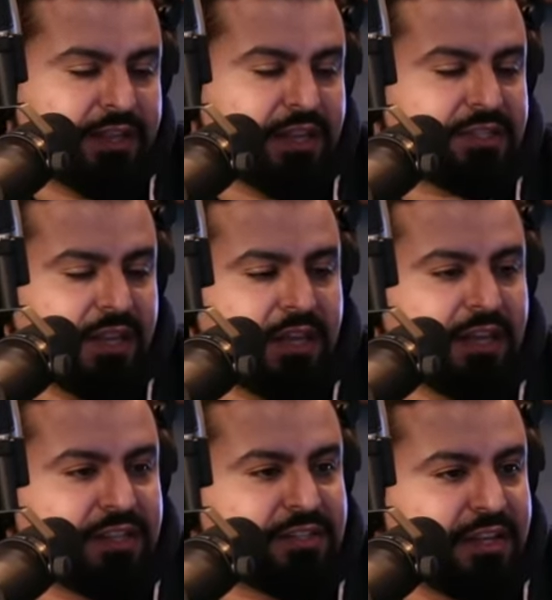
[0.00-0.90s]
It does it, it,
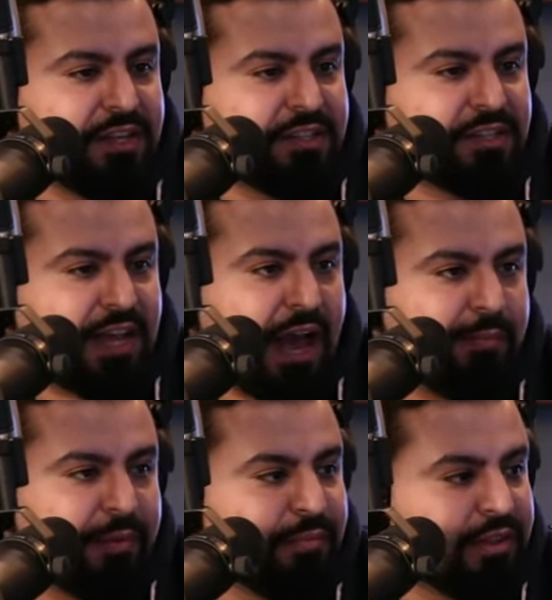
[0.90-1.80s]
does it does
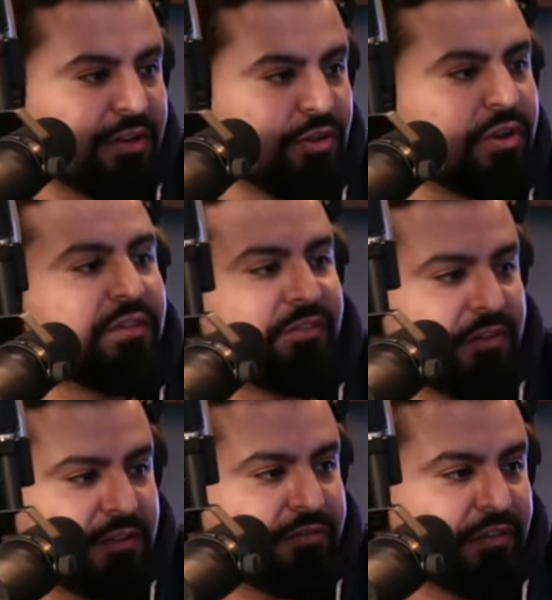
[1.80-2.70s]
happen, but they're looking
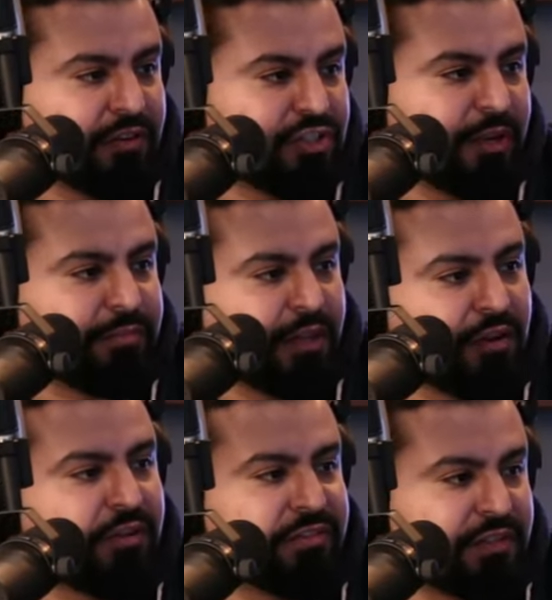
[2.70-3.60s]
for for a chip. They're
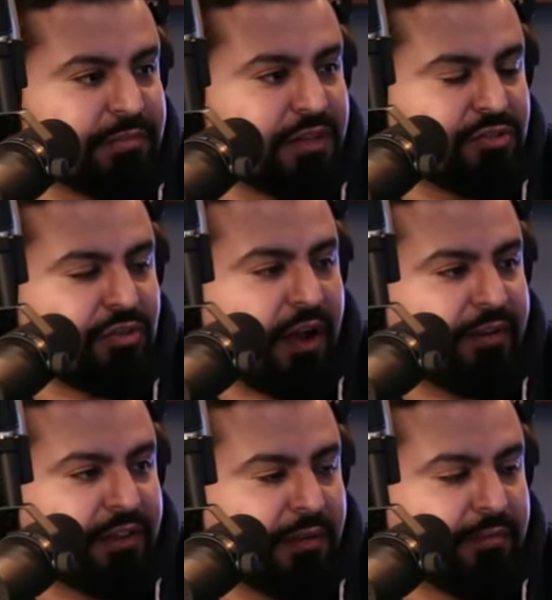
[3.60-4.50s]
looking for something to drive
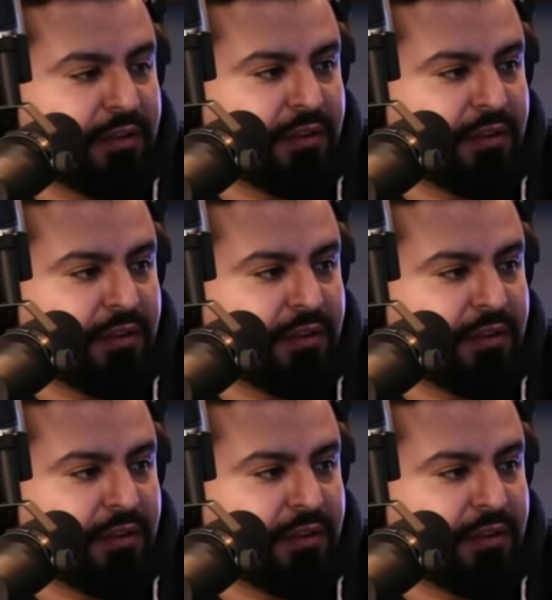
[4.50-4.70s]
them.